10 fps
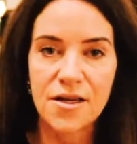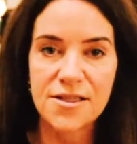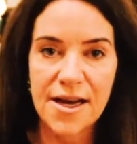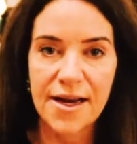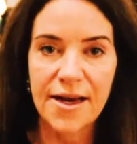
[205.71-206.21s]

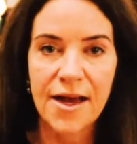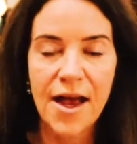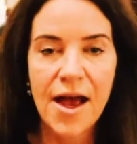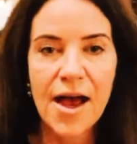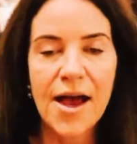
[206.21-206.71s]
day
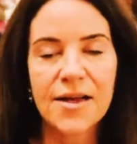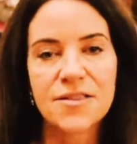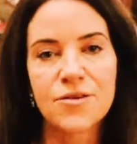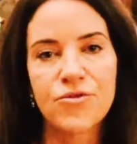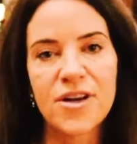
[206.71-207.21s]

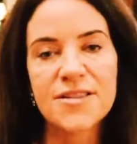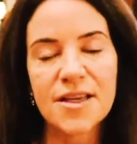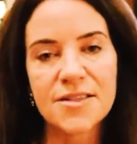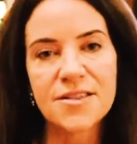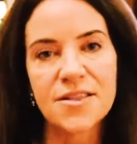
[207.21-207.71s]
and really
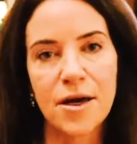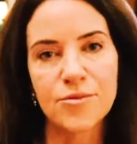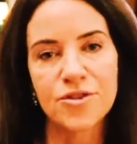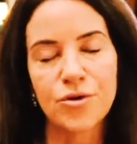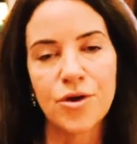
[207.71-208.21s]
sets us
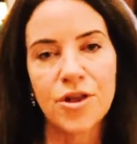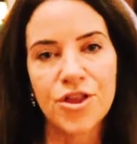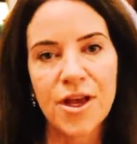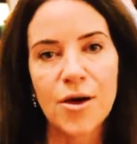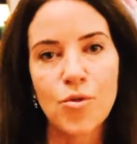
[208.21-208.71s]
up to
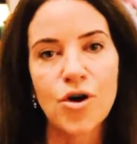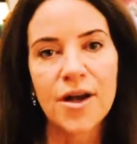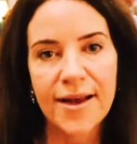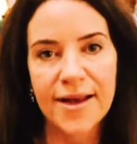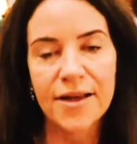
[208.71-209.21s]
think more
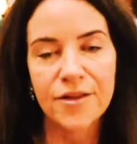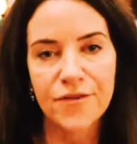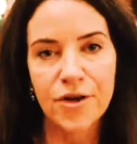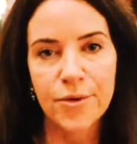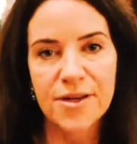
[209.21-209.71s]
clearly the
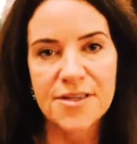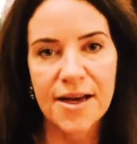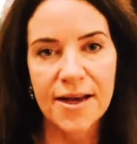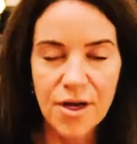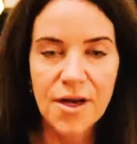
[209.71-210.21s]
following
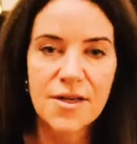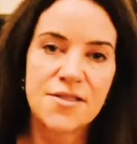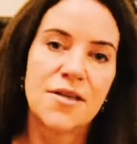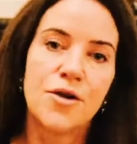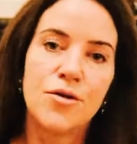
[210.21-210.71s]
day.
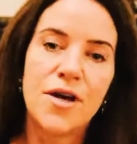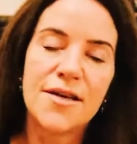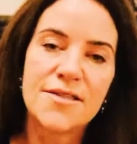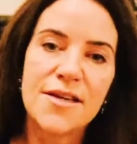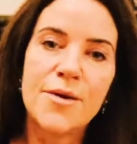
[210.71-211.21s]
So
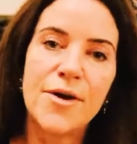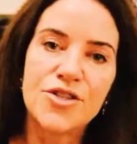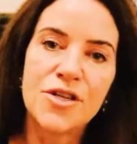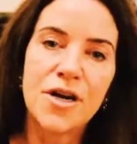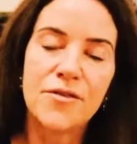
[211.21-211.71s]
sleep
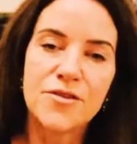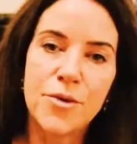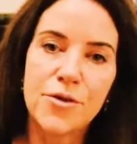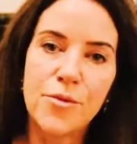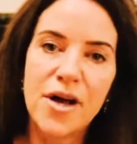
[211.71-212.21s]
actually covers
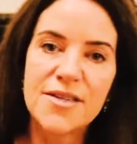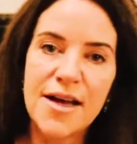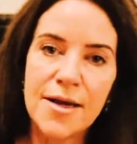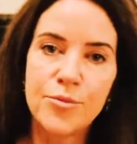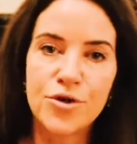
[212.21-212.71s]
both mind
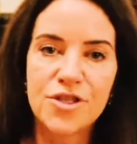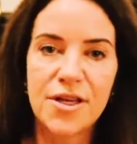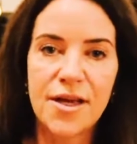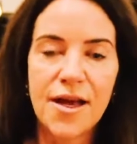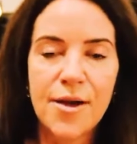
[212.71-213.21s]
and
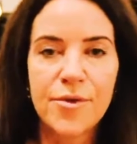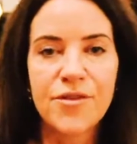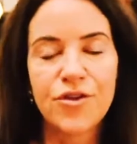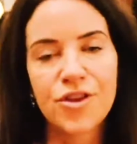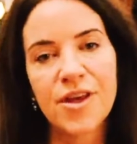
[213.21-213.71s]
body, but
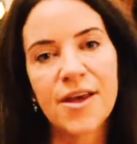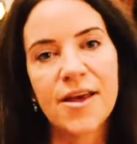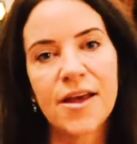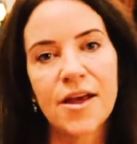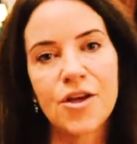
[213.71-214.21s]
if you're
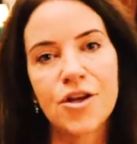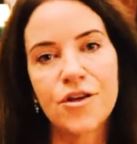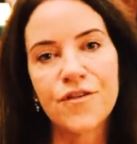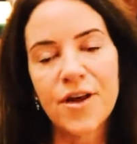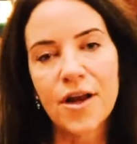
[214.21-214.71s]
thinking,
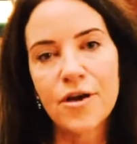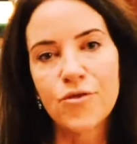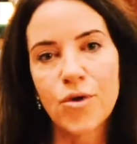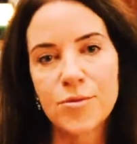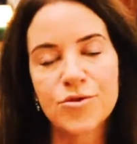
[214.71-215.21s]
you feel
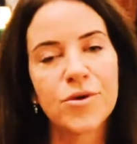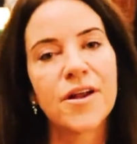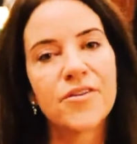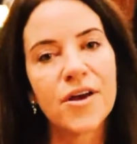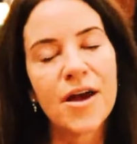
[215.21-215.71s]
overwhelmed or
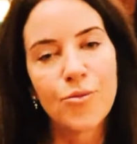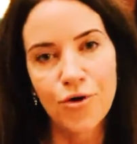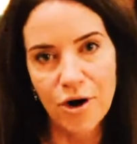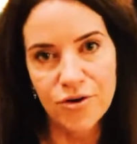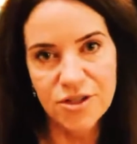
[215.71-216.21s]
whatever,
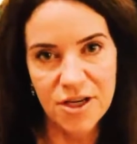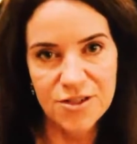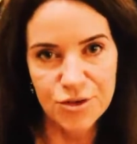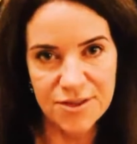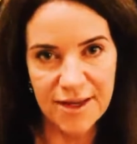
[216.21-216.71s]

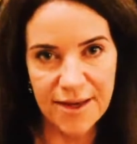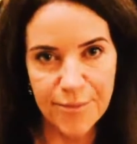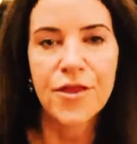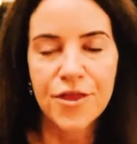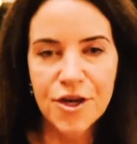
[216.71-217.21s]
prioritize your sleep.
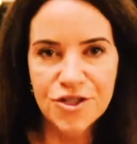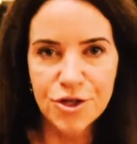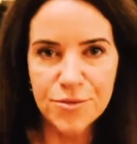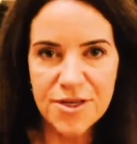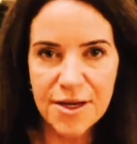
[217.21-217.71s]
Third
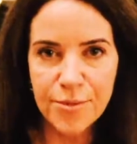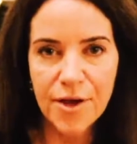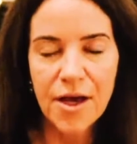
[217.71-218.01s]
top tip